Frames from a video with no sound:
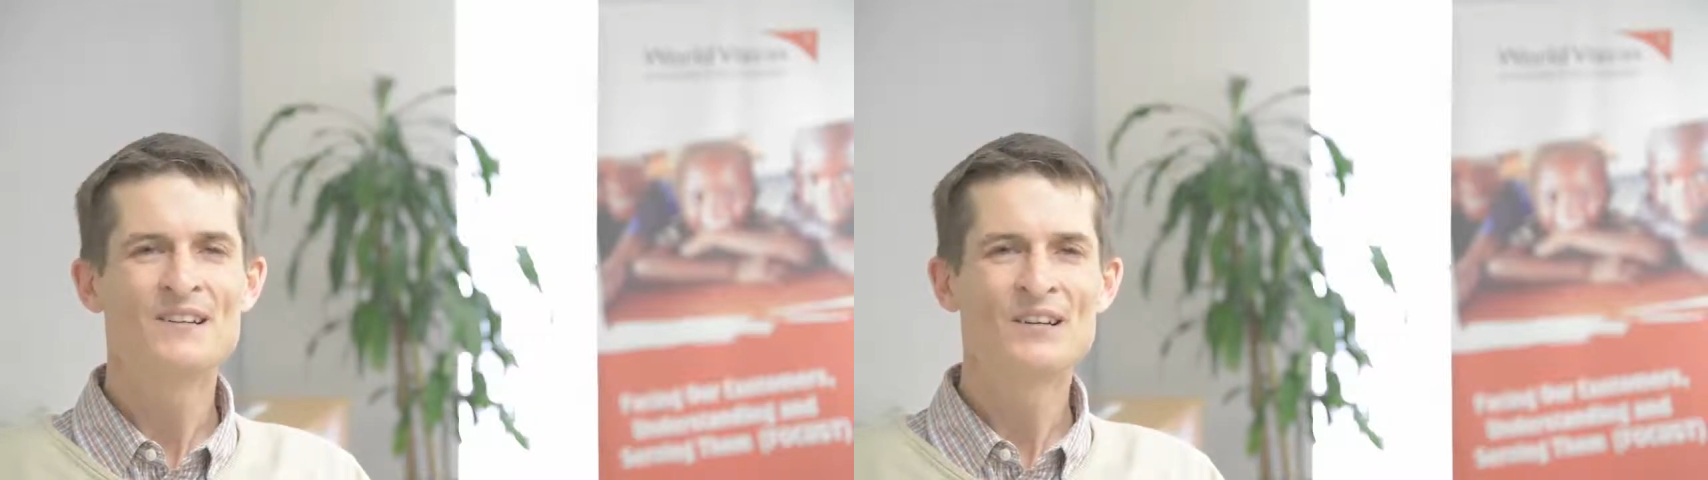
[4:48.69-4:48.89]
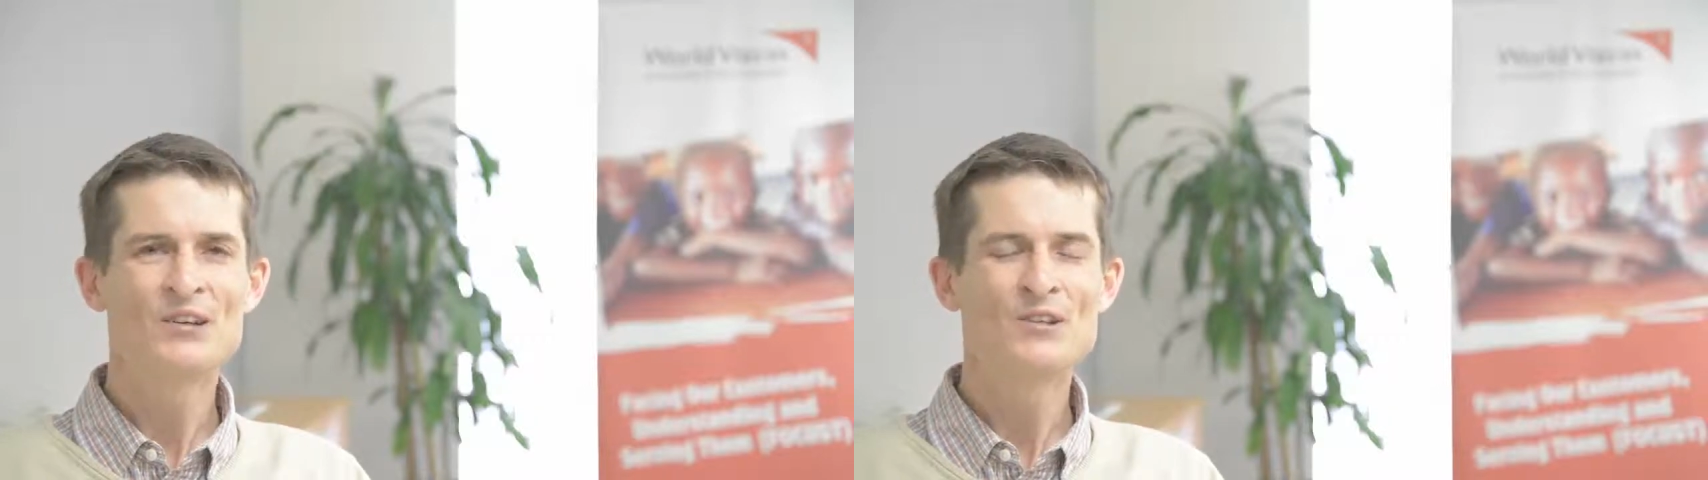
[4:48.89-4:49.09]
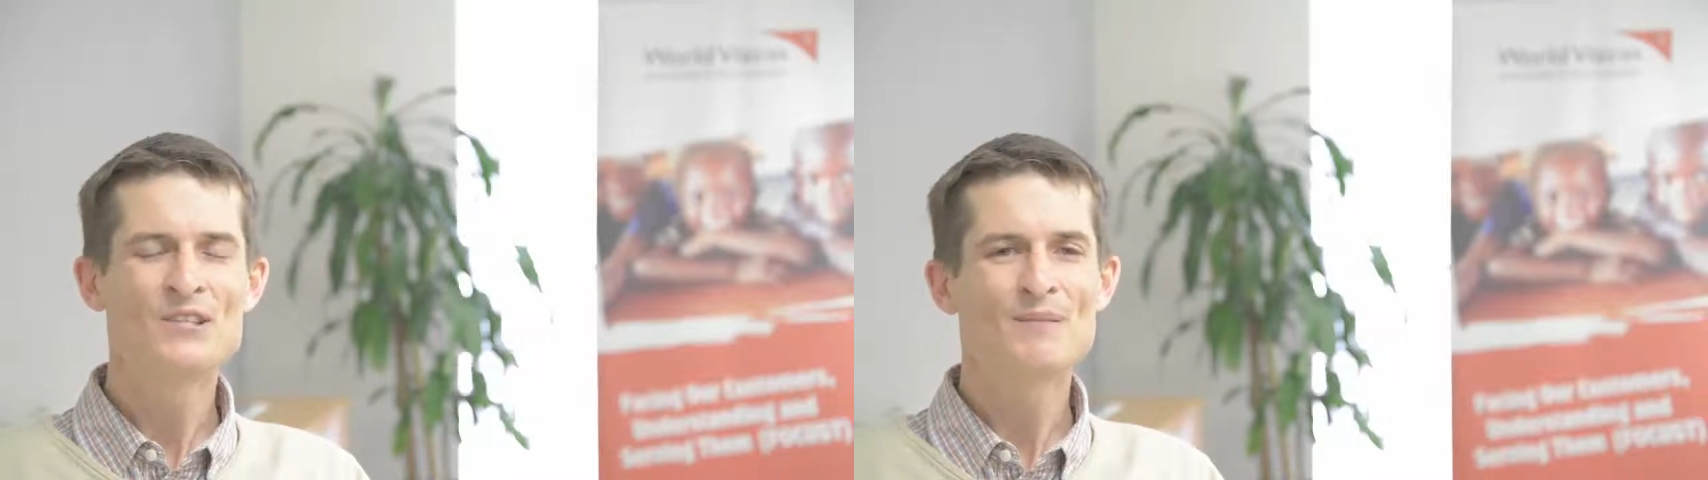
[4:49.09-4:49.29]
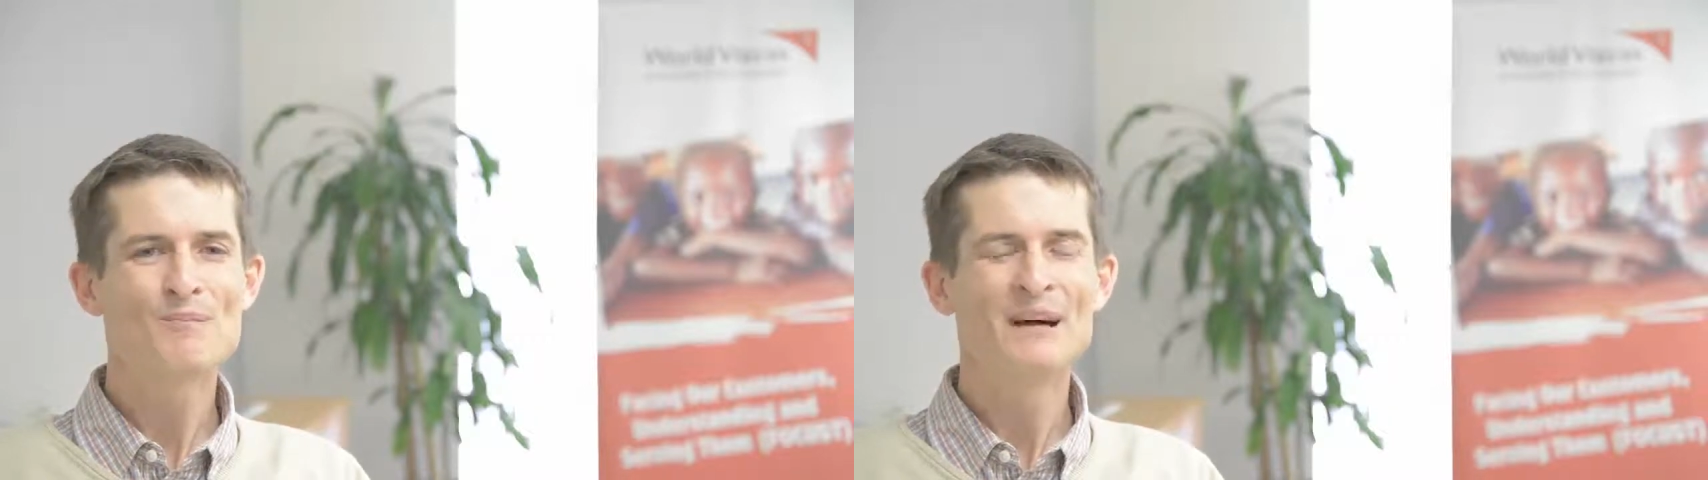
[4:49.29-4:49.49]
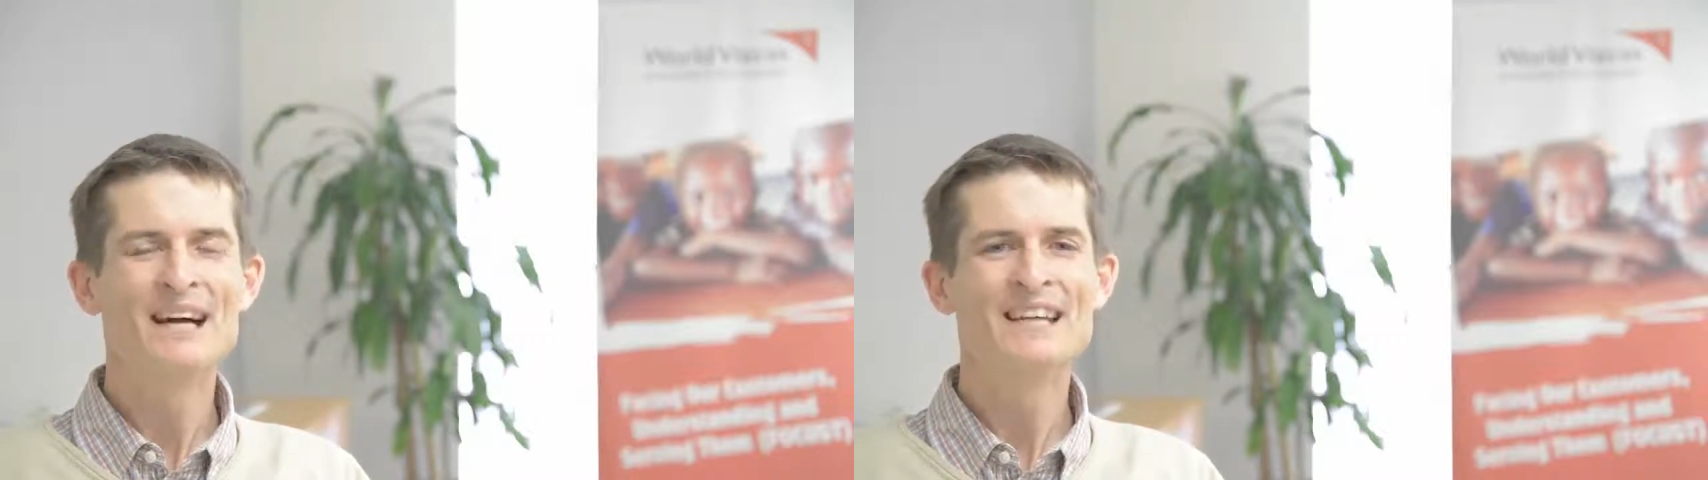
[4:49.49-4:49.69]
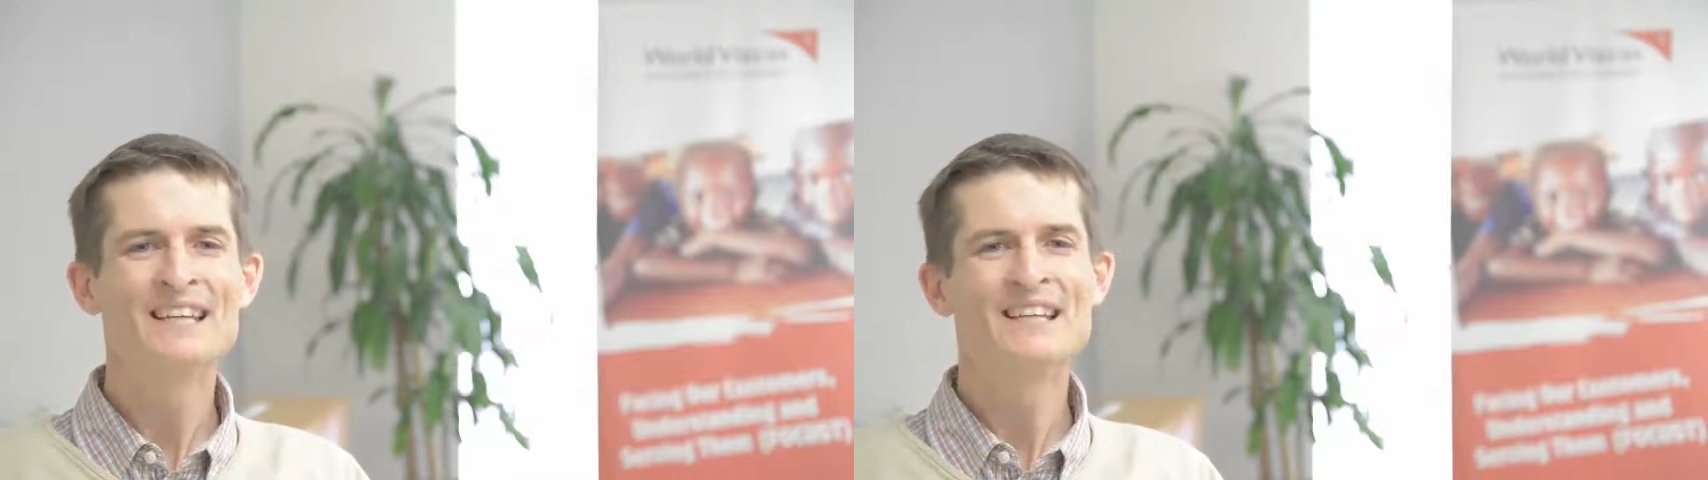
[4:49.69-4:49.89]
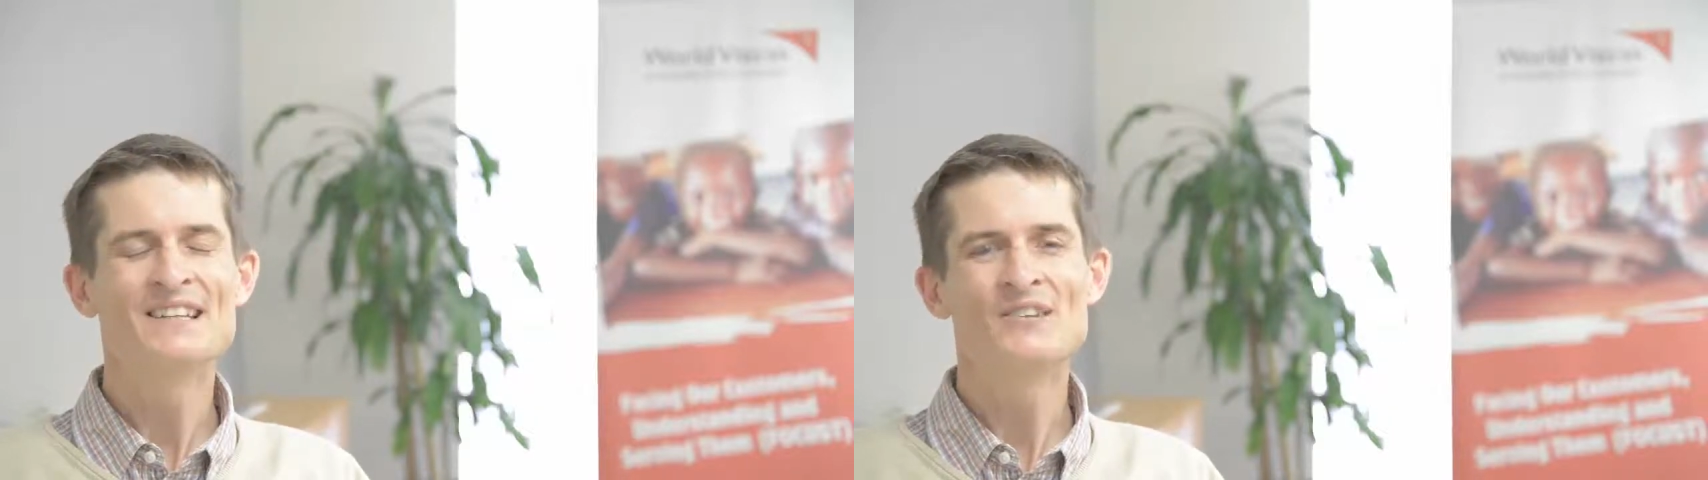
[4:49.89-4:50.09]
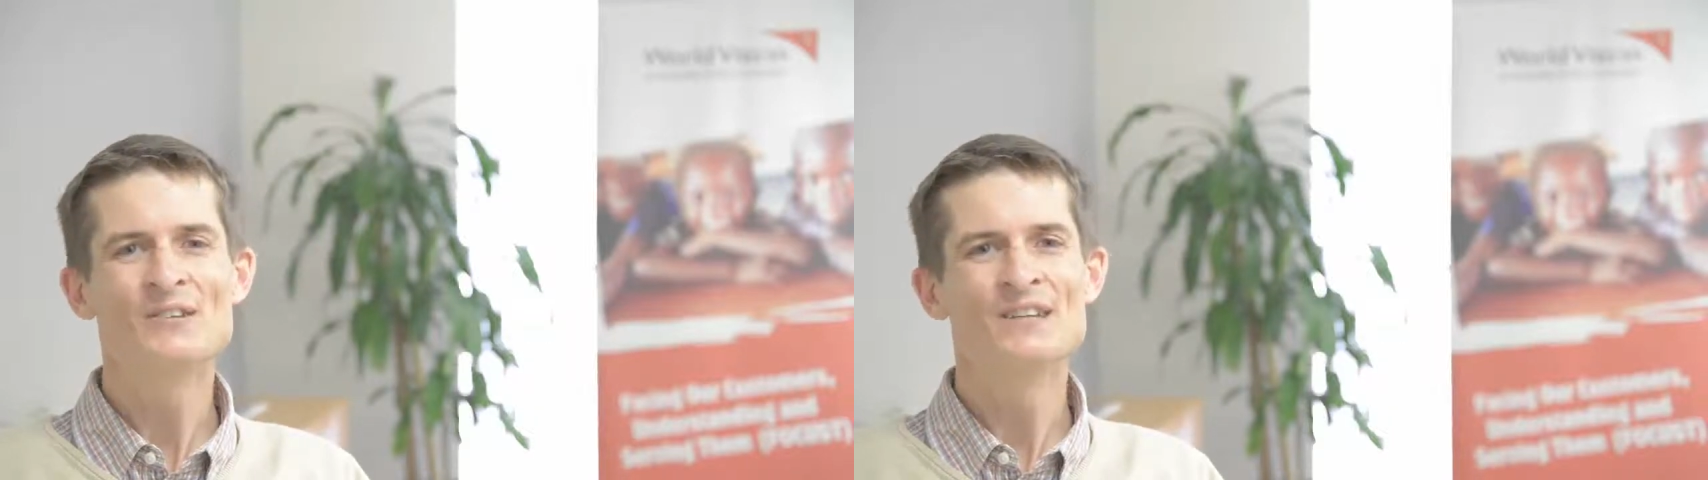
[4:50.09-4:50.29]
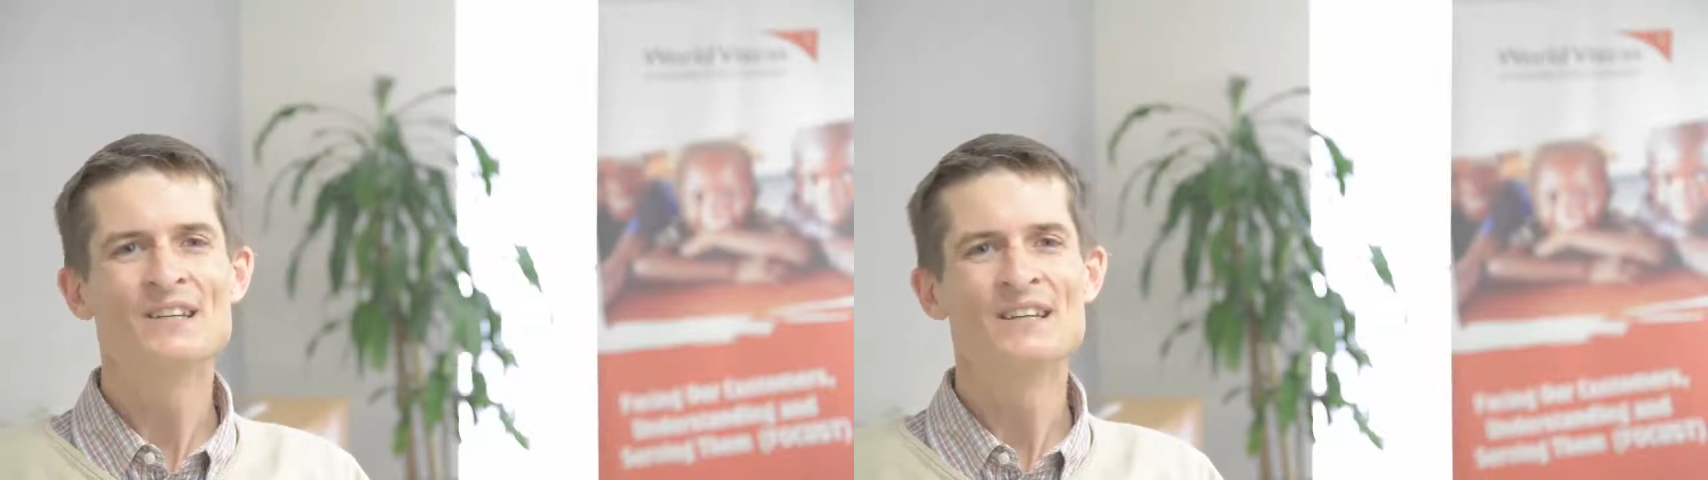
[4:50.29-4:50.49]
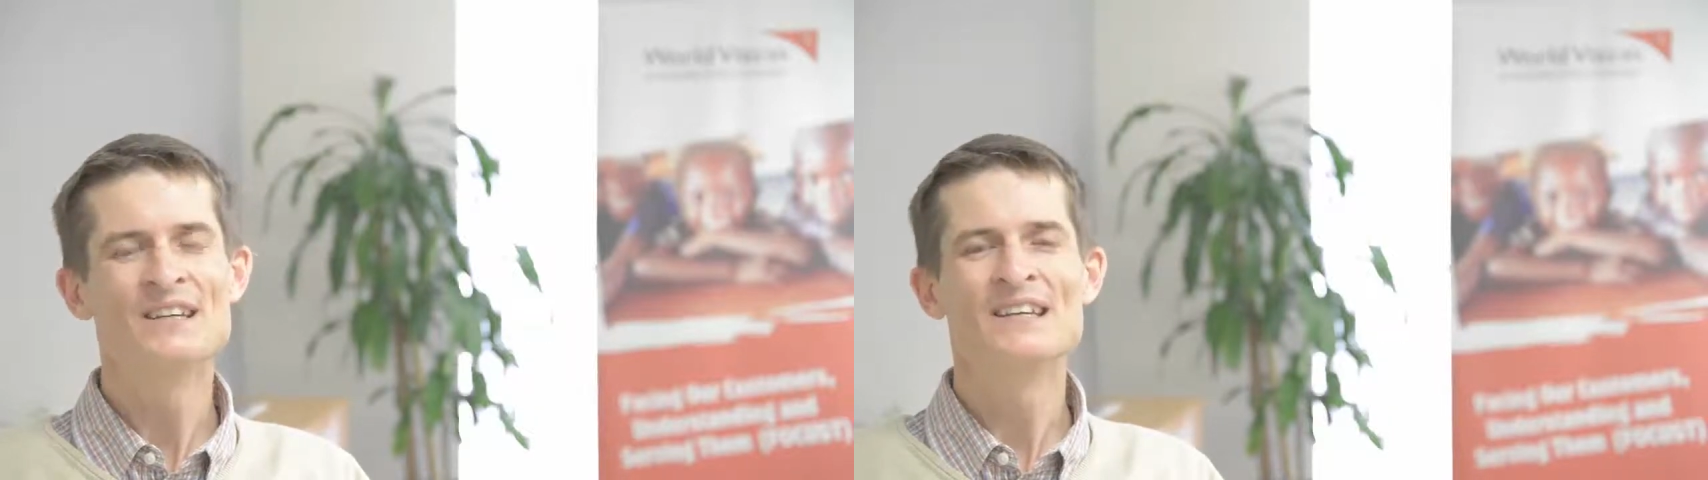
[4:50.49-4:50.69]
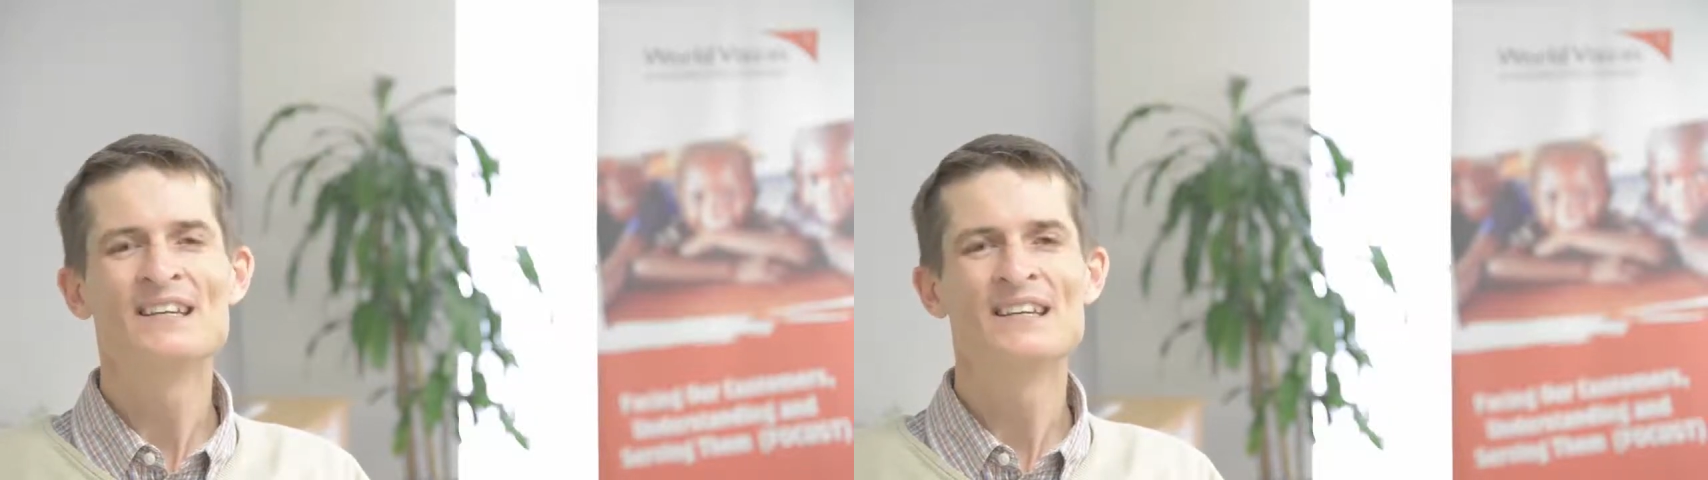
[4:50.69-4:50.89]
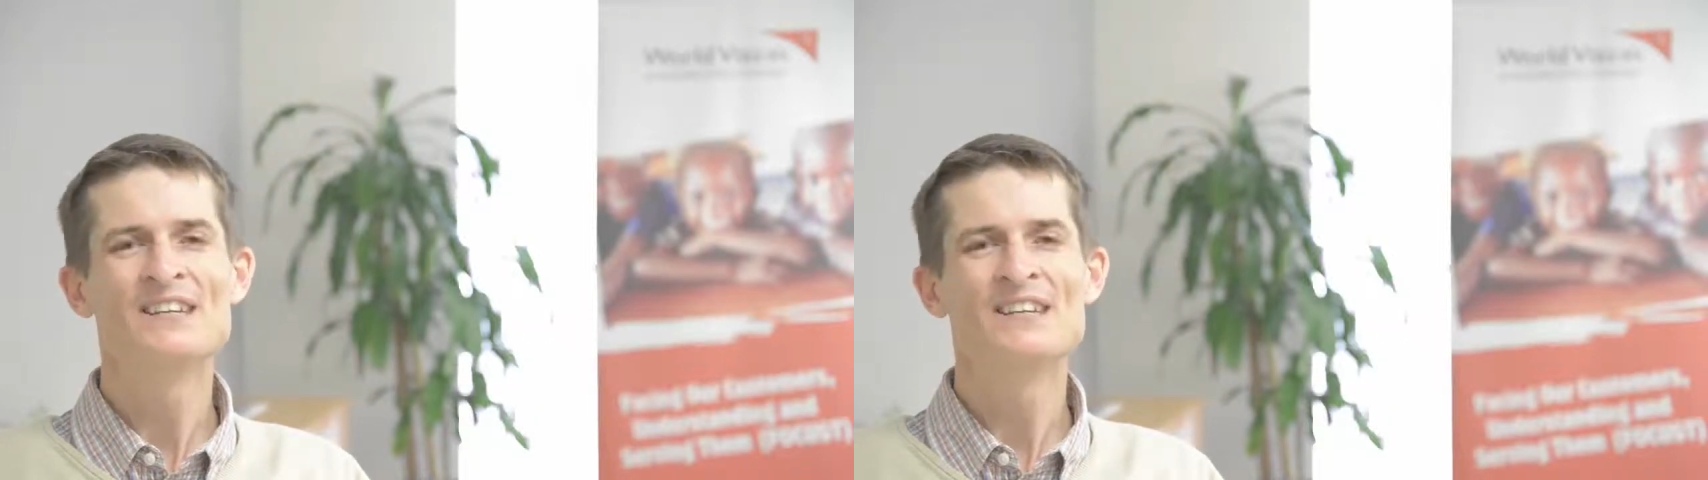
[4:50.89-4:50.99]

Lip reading: and the concept behind it to the